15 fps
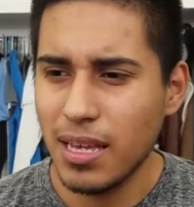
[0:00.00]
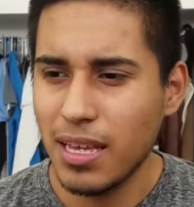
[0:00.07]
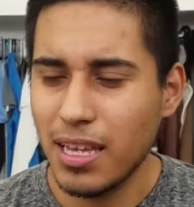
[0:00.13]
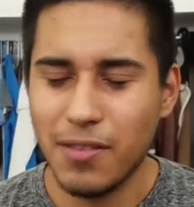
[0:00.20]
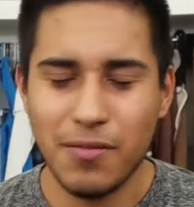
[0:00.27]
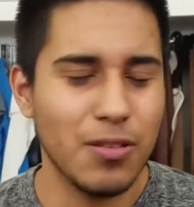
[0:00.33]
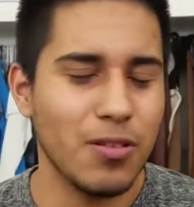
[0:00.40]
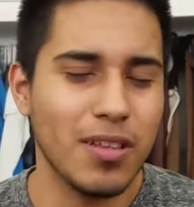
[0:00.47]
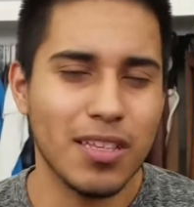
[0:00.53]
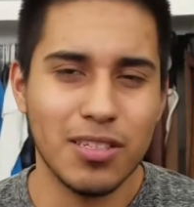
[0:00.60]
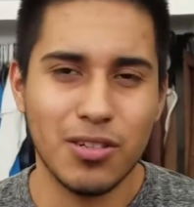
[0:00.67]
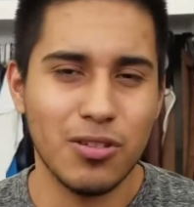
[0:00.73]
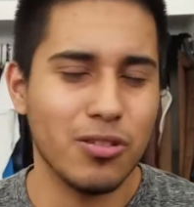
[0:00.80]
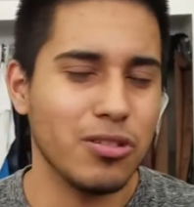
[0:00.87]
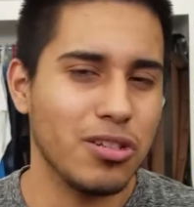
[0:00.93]
Even though that
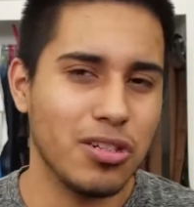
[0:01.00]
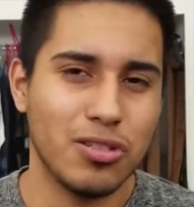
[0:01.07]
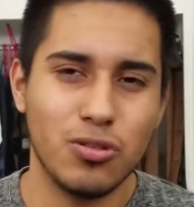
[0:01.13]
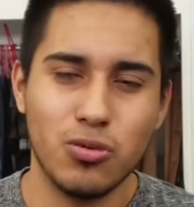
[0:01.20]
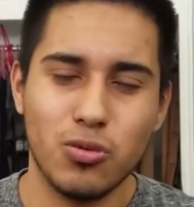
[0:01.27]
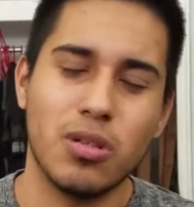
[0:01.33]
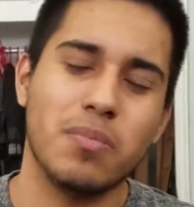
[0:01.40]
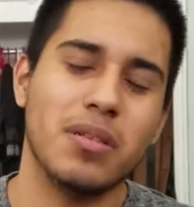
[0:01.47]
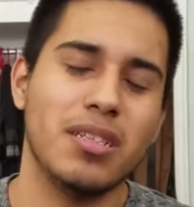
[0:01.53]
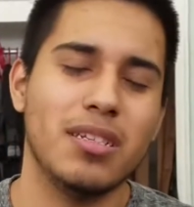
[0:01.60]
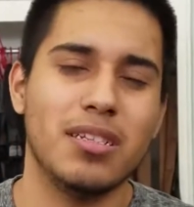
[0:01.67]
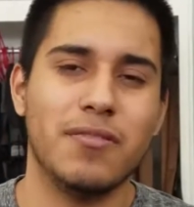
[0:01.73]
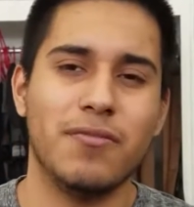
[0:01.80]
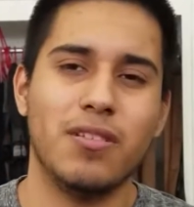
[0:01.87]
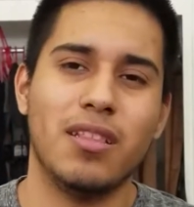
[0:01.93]
those are two completely
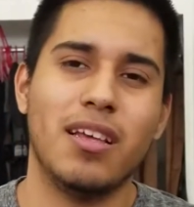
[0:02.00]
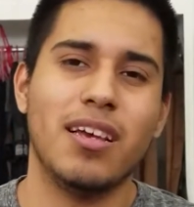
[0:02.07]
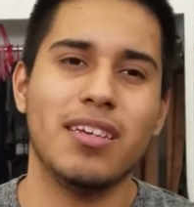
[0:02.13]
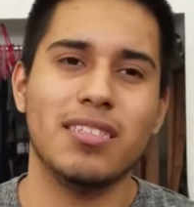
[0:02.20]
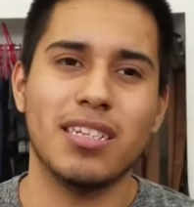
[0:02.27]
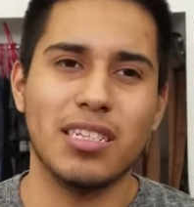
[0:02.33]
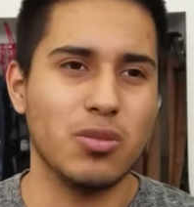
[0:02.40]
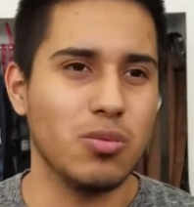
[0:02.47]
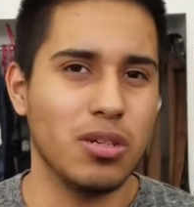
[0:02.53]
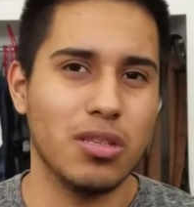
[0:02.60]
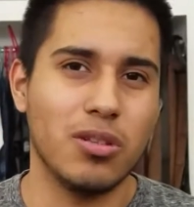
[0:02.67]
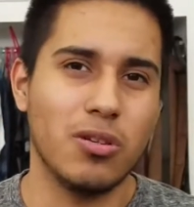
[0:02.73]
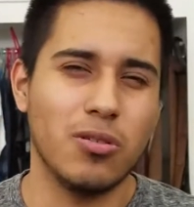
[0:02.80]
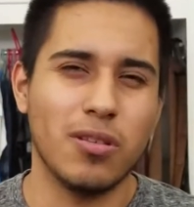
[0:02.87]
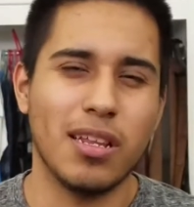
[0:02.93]
different lines, I just want
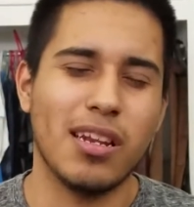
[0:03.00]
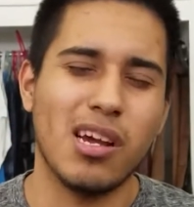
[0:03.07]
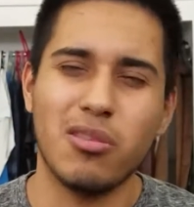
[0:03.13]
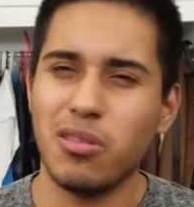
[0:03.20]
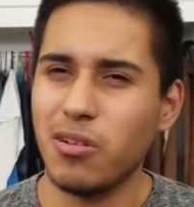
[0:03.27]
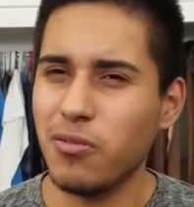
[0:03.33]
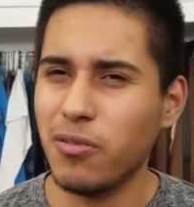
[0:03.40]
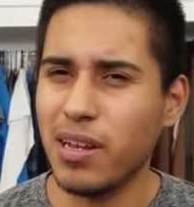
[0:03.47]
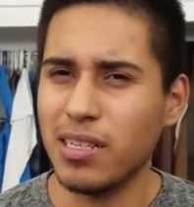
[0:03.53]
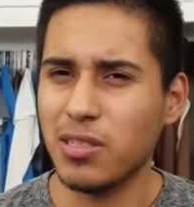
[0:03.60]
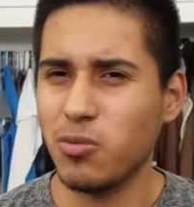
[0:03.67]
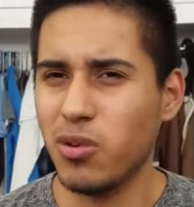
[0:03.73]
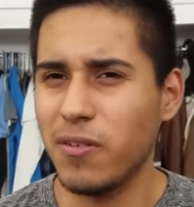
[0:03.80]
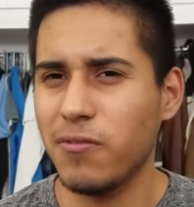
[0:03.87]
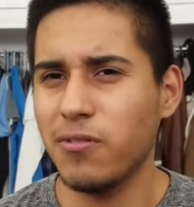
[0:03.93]
to throw that out there as
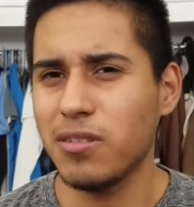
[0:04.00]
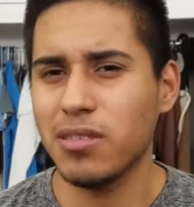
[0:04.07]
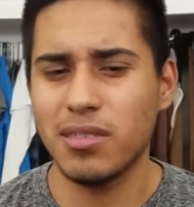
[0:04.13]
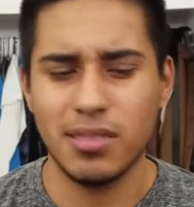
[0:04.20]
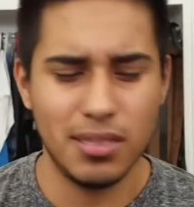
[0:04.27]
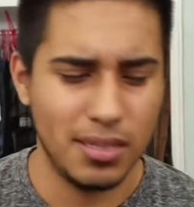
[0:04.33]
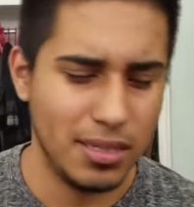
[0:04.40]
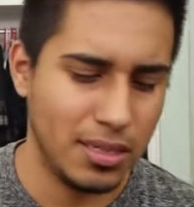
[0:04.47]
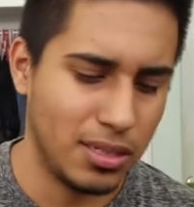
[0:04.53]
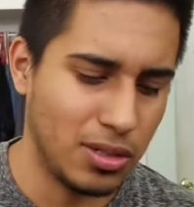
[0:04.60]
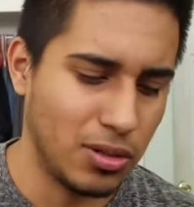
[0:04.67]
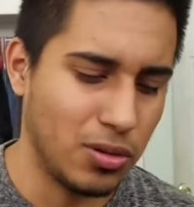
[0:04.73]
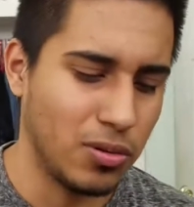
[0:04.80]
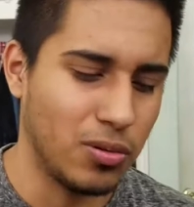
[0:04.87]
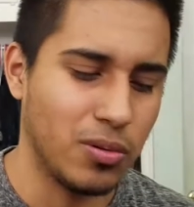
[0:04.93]
a reference.
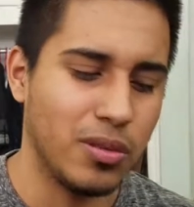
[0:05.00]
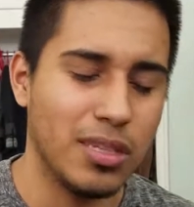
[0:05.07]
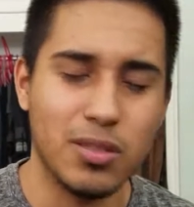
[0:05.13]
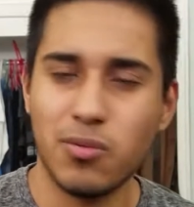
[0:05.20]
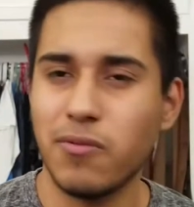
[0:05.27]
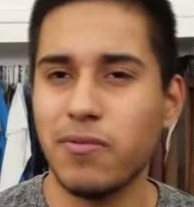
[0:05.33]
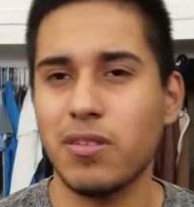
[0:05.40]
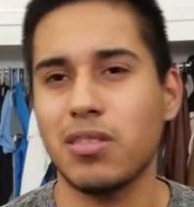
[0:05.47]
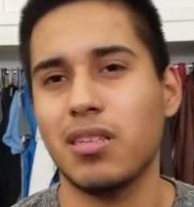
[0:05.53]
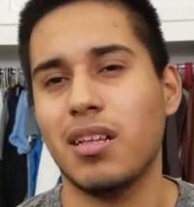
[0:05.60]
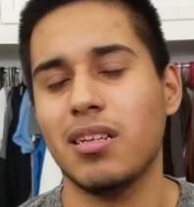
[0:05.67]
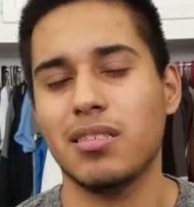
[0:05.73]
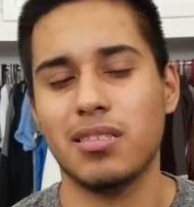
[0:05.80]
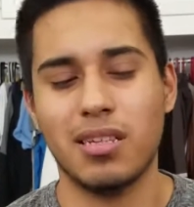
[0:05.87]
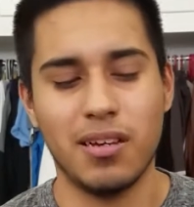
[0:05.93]
So this one feels a
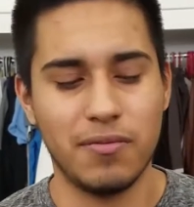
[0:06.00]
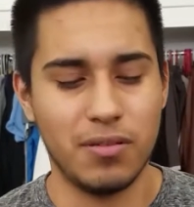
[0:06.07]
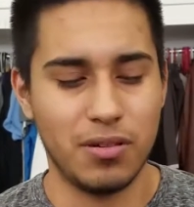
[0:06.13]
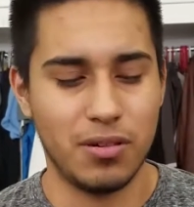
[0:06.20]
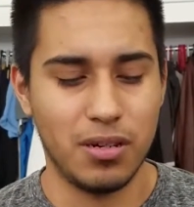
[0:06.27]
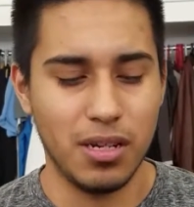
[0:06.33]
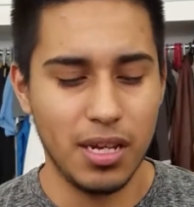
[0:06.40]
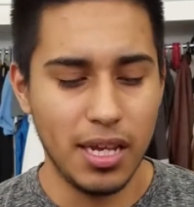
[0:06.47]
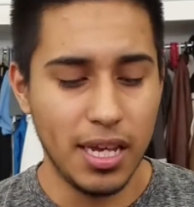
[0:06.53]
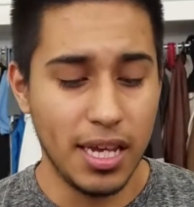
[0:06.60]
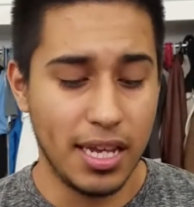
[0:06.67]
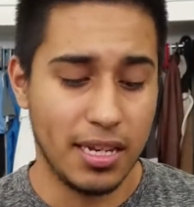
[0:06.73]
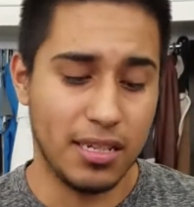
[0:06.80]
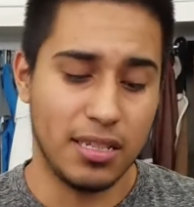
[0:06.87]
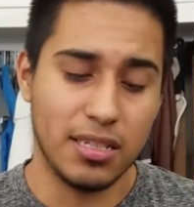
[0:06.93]
lot softer.
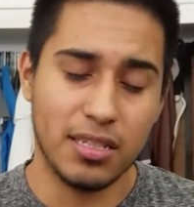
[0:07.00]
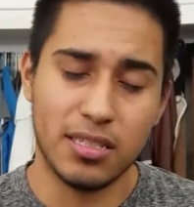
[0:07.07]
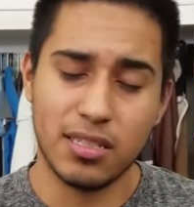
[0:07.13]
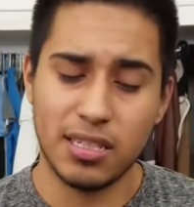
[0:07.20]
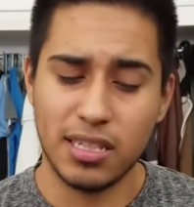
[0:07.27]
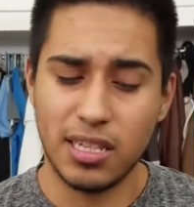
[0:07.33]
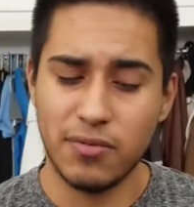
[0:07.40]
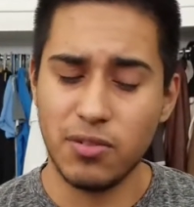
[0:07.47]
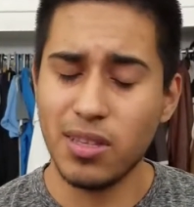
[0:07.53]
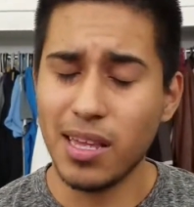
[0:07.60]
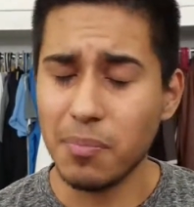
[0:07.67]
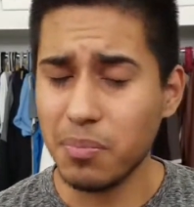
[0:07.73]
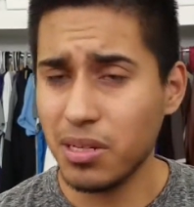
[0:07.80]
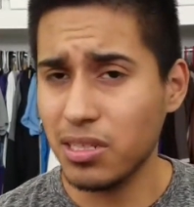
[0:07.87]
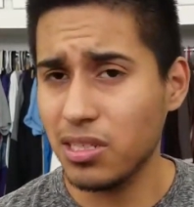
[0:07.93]
It doesn't give you
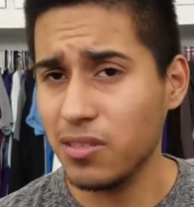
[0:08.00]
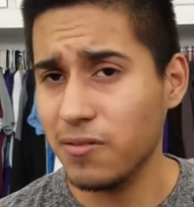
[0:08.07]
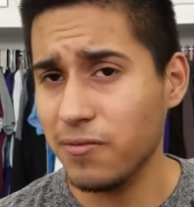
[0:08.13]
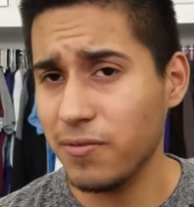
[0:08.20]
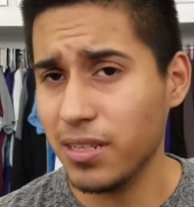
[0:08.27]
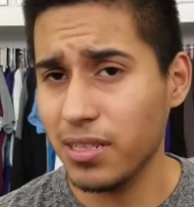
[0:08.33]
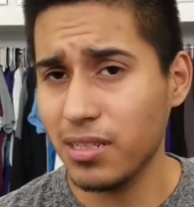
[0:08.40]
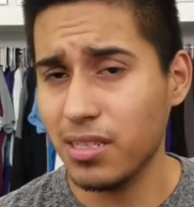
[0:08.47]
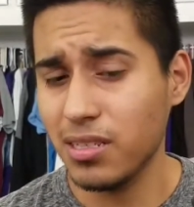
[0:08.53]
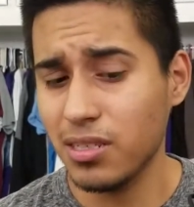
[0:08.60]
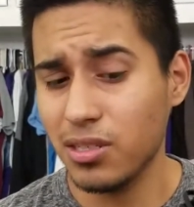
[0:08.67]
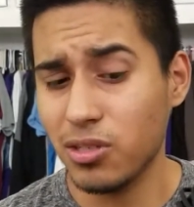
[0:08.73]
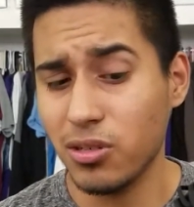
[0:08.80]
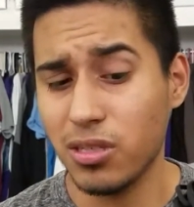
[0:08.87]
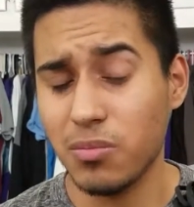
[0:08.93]
that pinching feeling
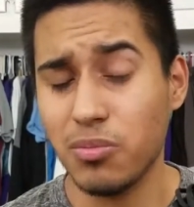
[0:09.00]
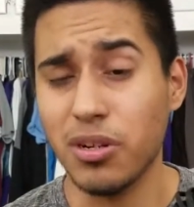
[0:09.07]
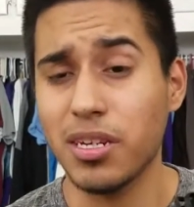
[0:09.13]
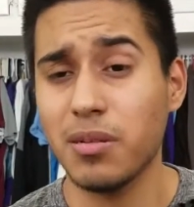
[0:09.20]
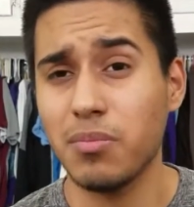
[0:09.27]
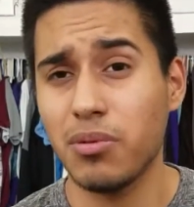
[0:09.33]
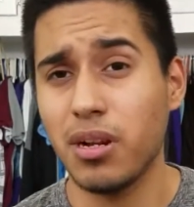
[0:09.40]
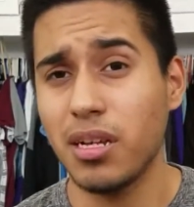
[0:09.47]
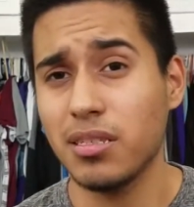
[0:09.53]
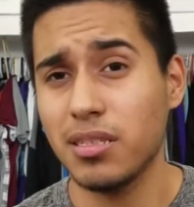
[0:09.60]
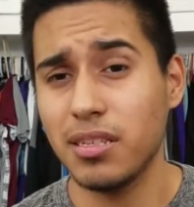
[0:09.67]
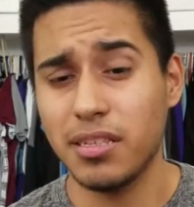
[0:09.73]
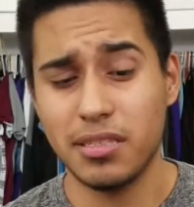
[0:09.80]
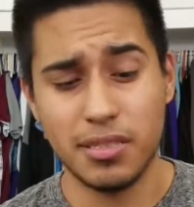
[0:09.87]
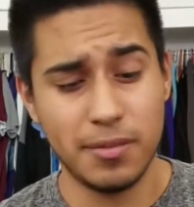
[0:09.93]
during the breaking
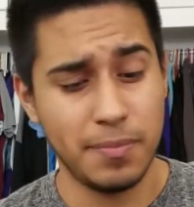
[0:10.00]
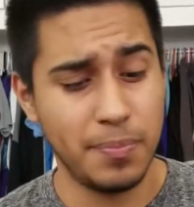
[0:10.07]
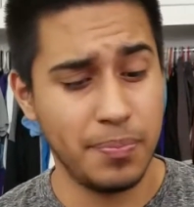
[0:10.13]
process.